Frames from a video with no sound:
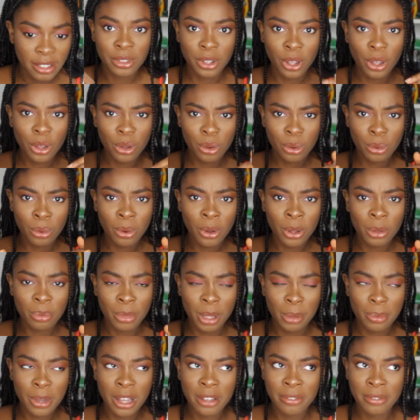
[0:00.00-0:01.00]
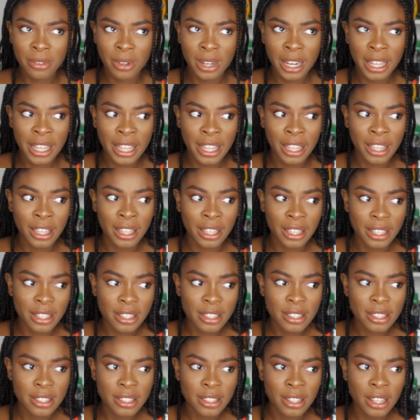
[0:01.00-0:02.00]
Don't quote me, but I feel like it
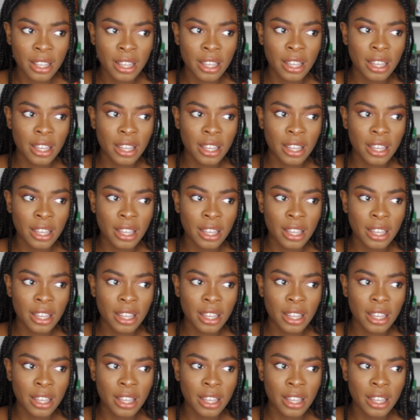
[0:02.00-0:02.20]
is.